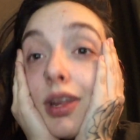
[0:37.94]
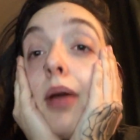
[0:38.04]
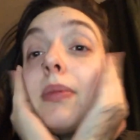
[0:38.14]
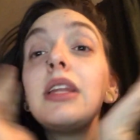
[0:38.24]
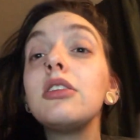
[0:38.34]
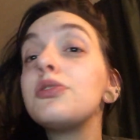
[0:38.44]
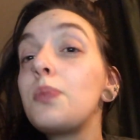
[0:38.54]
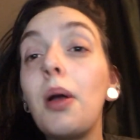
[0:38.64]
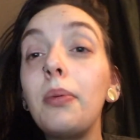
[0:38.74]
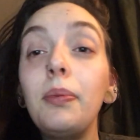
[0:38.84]
I mean, there's
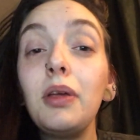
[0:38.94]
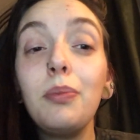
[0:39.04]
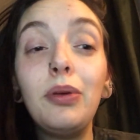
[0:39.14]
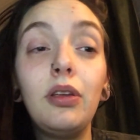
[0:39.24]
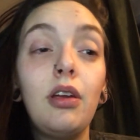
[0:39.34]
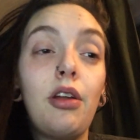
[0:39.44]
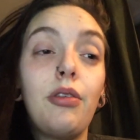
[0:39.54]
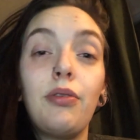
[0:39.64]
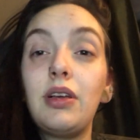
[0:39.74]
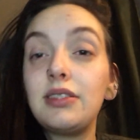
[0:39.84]
probably a billion
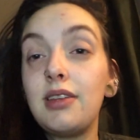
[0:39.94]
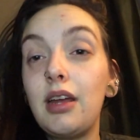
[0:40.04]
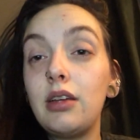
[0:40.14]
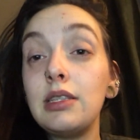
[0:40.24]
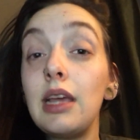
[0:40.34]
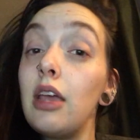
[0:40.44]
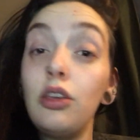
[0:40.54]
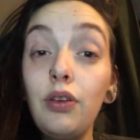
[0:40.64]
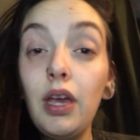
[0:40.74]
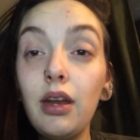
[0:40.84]
other things that I could say.
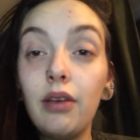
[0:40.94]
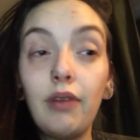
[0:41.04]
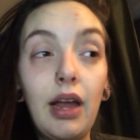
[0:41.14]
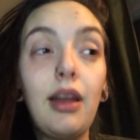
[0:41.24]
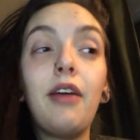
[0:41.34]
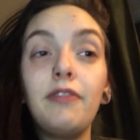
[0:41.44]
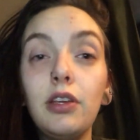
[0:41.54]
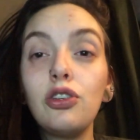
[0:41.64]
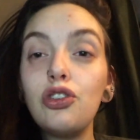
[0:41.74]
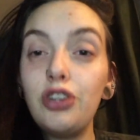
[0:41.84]
You get it, right? I feel
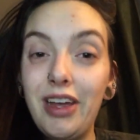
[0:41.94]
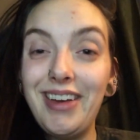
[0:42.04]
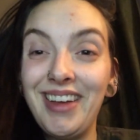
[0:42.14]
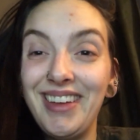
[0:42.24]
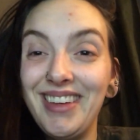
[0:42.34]
like shit.